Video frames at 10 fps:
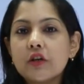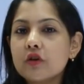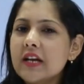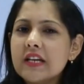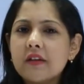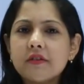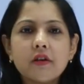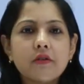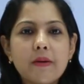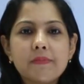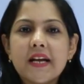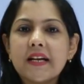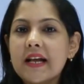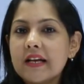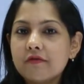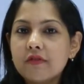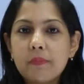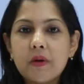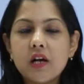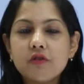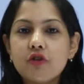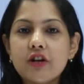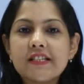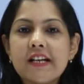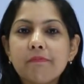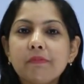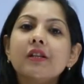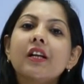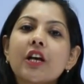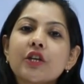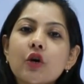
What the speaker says: any other website like Flipkart, for example,